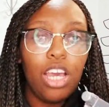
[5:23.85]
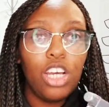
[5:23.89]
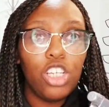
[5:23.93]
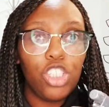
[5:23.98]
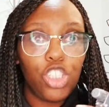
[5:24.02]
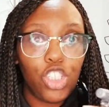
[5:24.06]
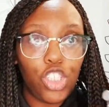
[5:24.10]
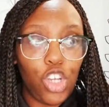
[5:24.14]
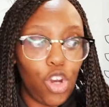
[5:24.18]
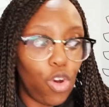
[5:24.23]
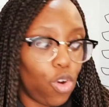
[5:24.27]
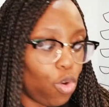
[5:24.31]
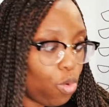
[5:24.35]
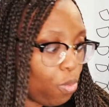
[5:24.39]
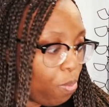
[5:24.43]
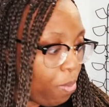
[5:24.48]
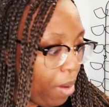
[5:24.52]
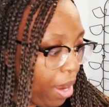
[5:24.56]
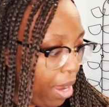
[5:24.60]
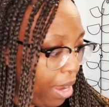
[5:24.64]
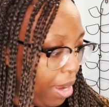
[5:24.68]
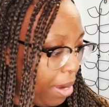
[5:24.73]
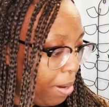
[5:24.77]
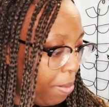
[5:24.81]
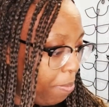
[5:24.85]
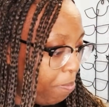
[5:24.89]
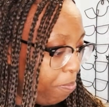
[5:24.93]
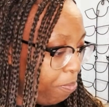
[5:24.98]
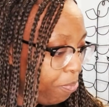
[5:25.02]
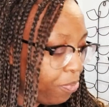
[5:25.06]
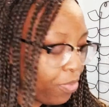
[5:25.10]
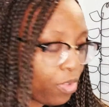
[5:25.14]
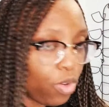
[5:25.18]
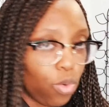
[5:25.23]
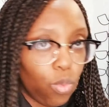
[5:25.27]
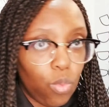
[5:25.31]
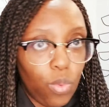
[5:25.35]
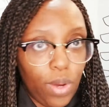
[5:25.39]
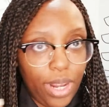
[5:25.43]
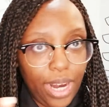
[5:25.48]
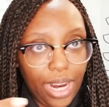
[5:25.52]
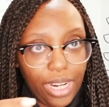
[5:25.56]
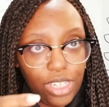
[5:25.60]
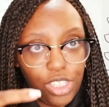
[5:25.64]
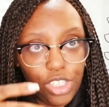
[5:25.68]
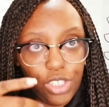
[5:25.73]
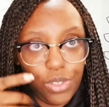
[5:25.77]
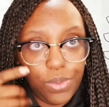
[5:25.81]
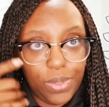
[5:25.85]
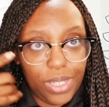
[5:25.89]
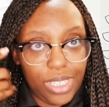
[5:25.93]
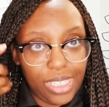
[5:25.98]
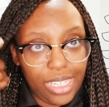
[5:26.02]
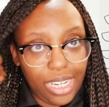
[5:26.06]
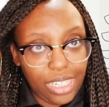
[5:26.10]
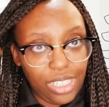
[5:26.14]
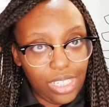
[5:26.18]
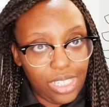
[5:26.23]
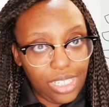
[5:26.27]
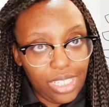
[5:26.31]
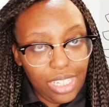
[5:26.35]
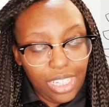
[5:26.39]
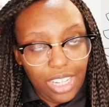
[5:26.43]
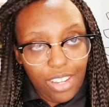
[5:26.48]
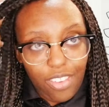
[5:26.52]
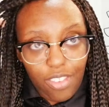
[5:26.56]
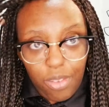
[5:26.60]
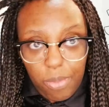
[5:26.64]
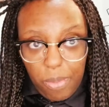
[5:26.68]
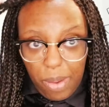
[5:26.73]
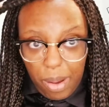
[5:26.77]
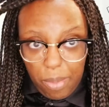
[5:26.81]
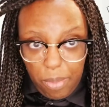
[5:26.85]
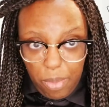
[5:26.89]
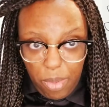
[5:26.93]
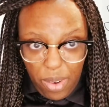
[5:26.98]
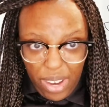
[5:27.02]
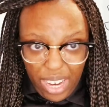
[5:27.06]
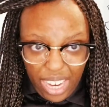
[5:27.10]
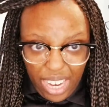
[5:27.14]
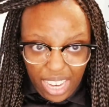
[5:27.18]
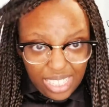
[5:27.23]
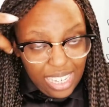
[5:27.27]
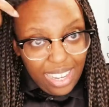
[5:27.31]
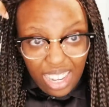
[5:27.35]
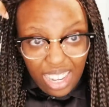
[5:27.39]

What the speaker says: So what I do is I just lift my braids